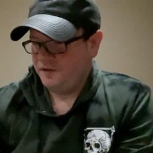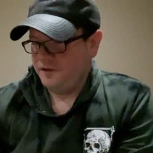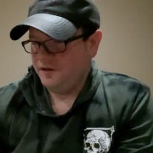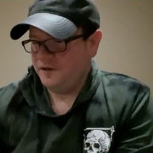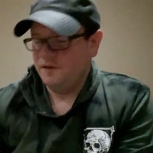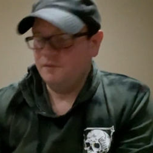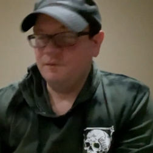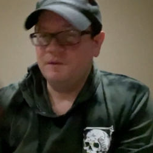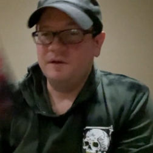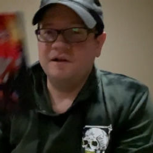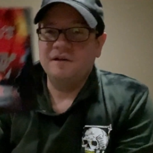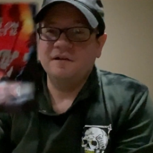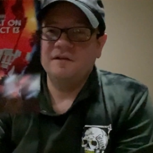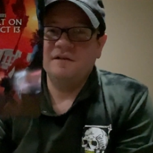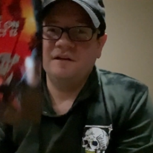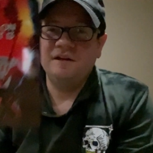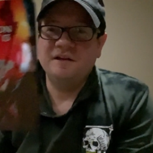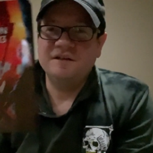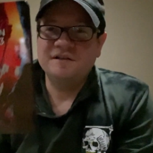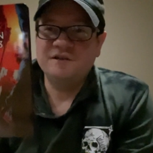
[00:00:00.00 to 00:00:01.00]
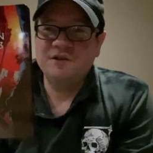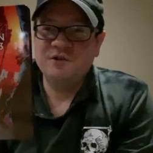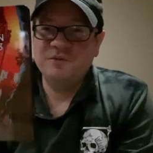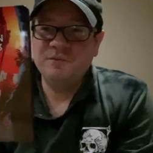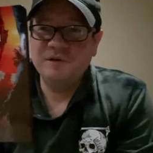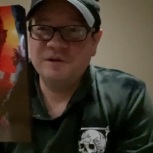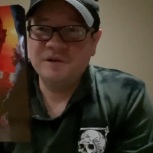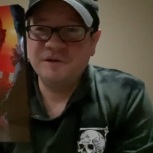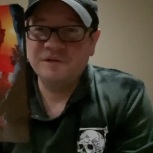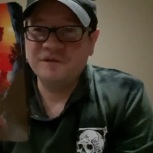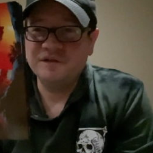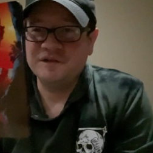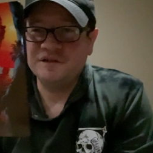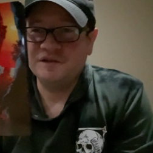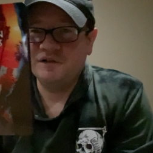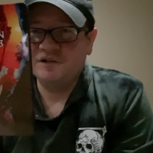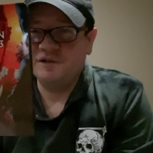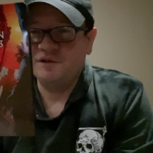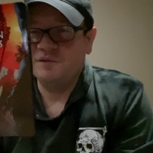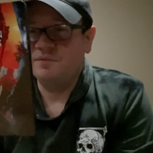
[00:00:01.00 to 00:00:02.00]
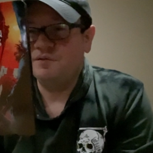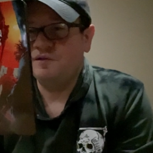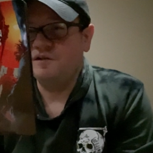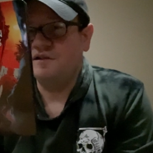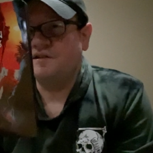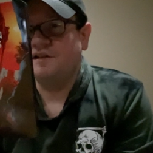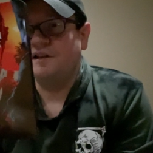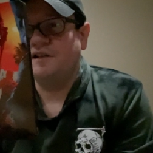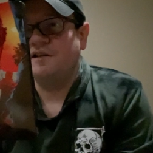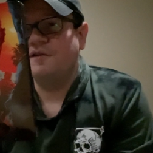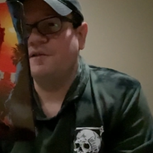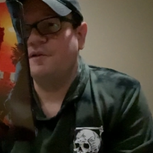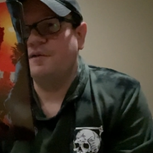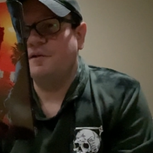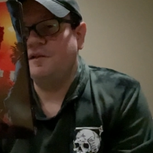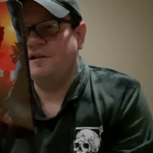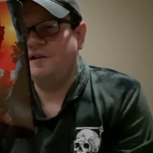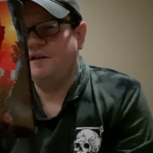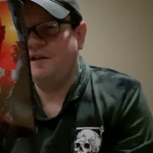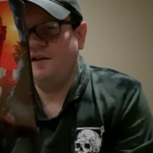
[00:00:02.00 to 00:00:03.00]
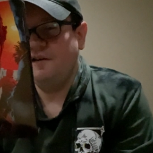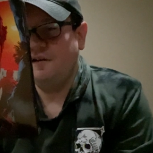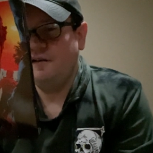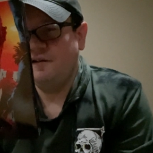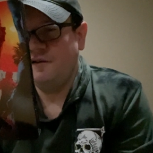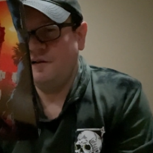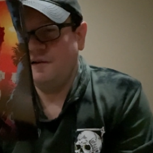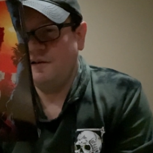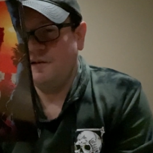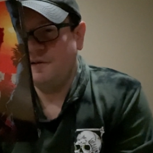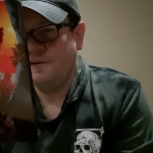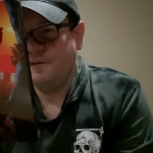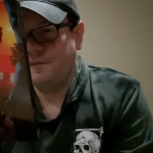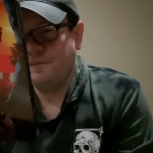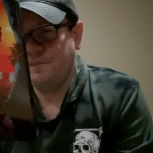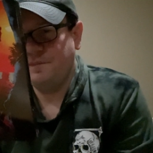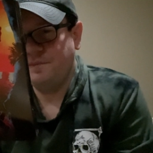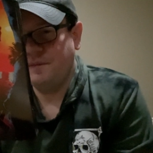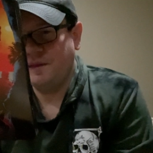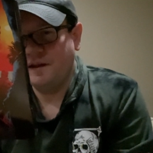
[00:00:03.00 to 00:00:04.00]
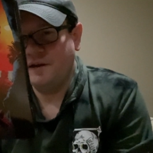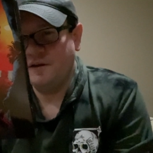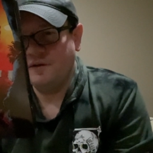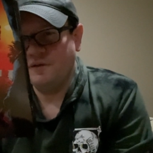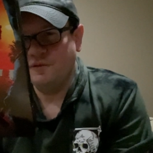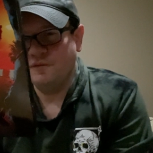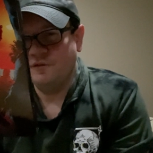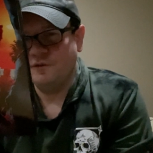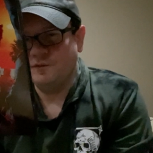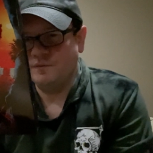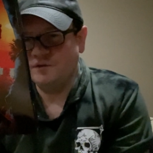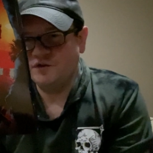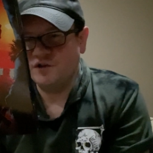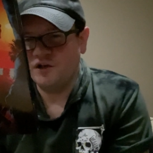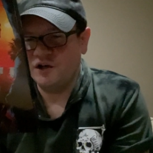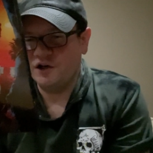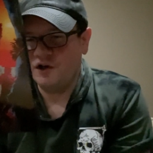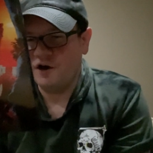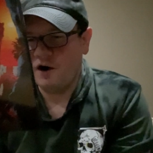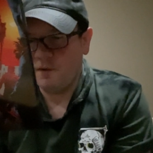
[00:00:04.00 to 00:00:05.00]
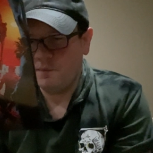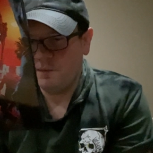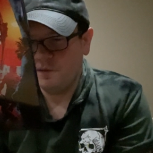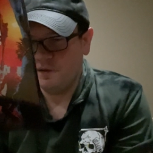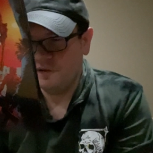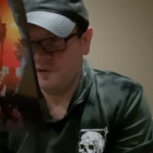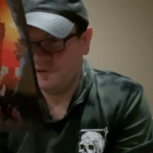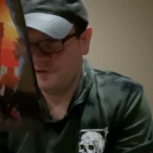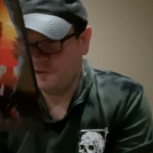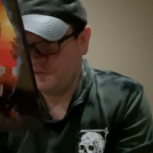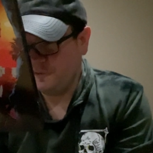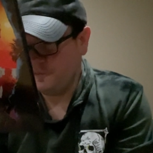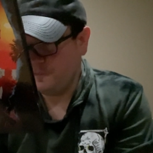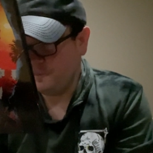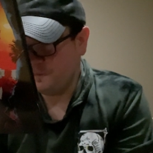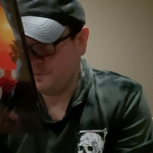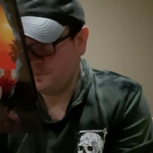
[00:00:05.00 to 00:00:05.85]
Uh, we got the Steelbook of Assault on Precinct 13, John Carpenter,